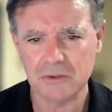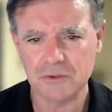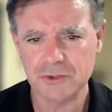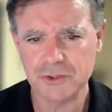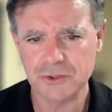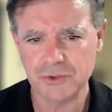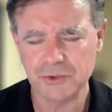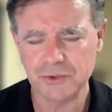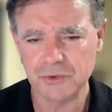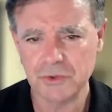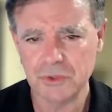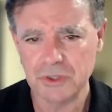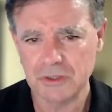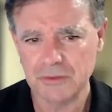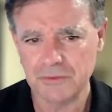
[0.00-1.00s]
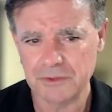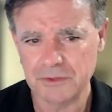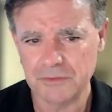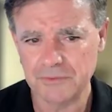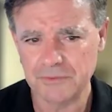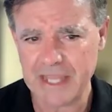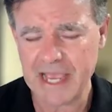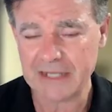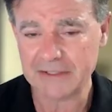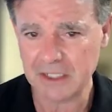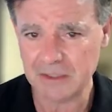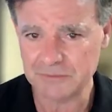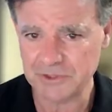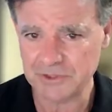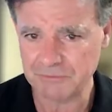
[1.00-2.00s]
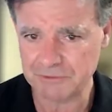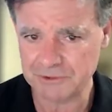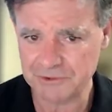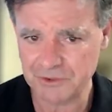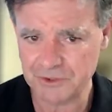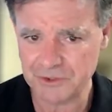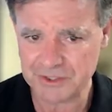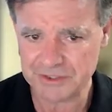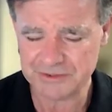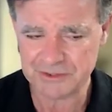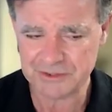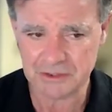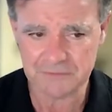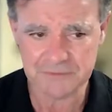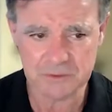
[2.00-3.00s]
to the outcomes of the research itself.